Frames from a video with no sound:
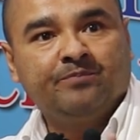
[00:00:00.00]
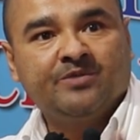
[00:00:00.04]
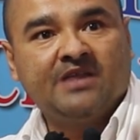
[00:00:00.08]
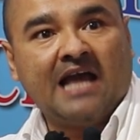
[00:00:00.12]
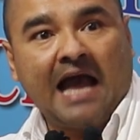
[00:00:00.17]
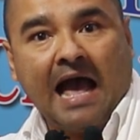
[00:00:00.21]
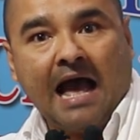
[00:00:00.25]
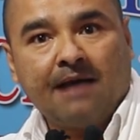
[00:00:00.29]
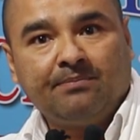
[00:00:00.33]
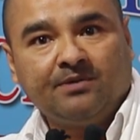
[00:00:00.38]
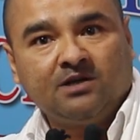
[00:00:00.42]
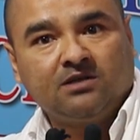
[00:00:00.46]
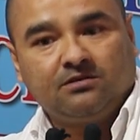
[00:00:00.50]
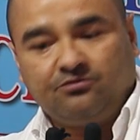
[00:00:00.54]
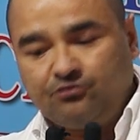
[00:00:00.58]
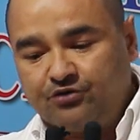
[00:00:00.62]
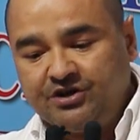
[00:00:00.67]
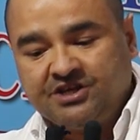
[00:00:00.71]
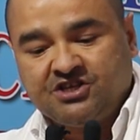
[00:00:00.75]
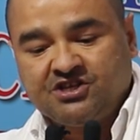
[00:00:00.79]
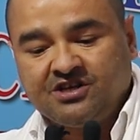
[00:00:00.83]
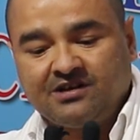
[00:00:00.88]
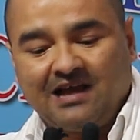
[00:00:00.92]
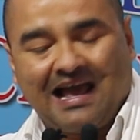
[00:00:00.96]
They haven't
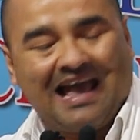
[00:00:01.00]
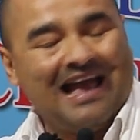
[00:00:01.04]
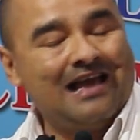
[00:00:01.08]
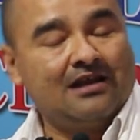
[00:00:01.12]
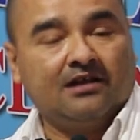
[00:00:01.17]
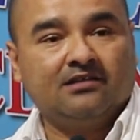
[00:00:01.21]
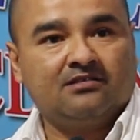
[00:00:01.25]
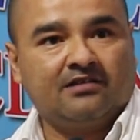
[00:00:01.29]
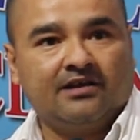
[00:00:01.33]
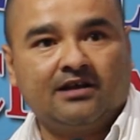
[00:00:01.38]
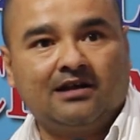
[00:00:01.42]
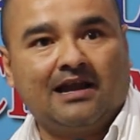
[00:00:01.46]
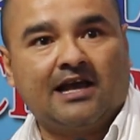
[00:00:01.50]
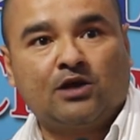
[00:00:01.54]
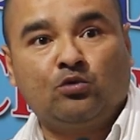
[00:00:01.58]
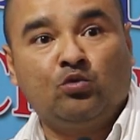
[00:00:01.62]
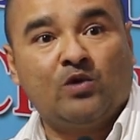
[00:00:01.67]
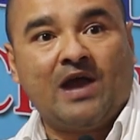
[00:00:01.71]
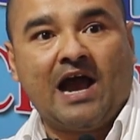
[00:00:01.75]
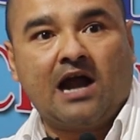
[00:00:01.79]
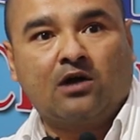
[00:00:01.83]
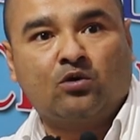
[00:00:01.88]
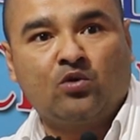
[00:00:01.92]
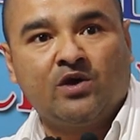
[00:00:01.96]
written anything like
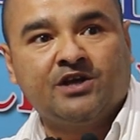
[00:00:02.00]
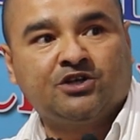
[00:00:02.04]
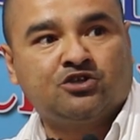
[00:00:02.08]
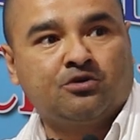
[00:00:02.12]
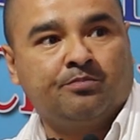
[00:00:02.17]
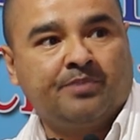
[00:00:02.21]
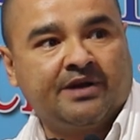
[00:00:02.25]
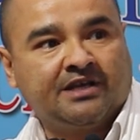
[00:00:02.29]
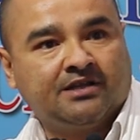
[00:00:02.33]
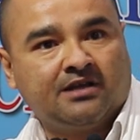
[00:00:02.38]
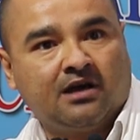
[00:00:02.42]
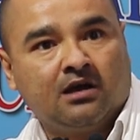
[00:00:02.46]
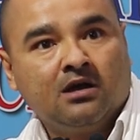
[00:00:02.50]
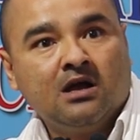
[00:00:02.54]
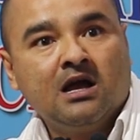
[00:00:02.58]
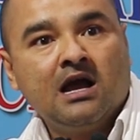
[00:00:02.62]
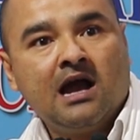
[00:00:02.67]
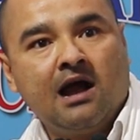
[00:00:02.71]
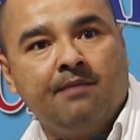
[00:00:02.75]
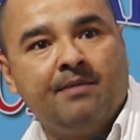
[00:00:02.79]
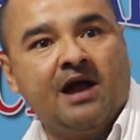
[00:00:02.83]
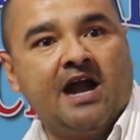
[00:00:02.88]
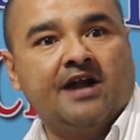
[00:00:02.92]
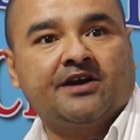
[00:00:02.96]
we are going to bring
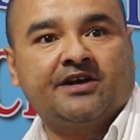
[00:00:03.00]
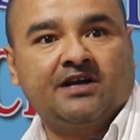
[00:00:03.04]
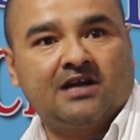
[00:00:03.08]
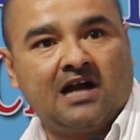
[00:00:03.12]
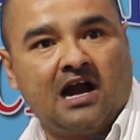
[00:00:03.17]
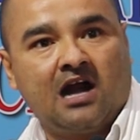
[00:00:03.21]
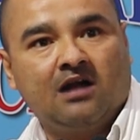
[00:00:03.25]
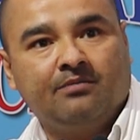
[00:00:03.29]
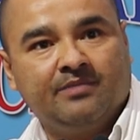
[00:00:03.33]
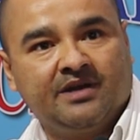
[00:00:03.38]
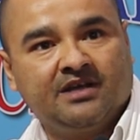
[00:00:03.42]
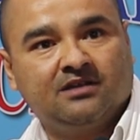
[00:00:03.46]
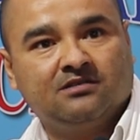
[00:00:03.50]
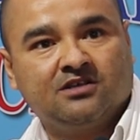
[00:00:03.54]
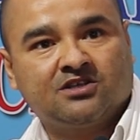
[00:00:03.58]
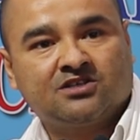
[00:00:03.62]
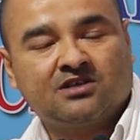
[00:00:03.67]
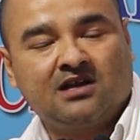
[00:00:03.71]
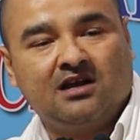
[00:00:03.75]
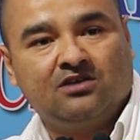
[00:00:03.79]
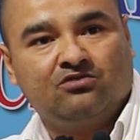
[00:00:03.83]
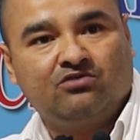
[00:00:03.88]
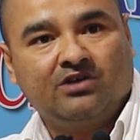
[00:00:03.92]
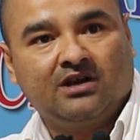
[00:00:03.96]
the American army in
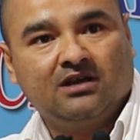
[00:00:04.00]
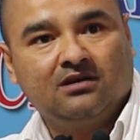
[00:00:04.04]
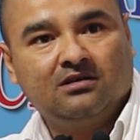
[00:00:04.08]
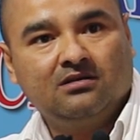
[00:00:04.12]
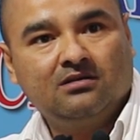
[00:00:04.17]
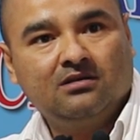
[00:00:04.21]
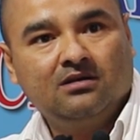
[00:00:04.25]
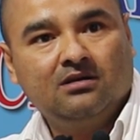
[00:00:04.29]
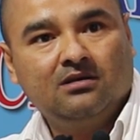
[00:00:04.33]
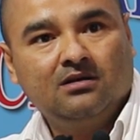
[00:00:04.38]
this country.